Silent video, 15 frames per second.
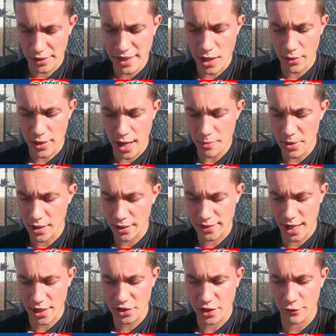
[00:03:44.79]
But it's okay
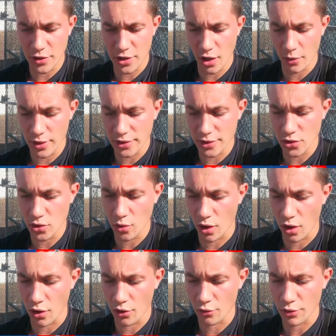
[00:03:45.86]
because actually if we go into
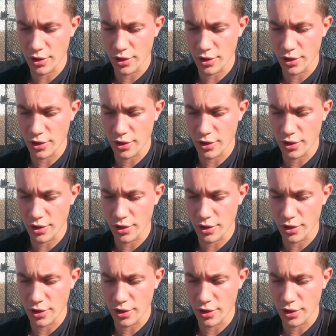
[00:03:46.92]
our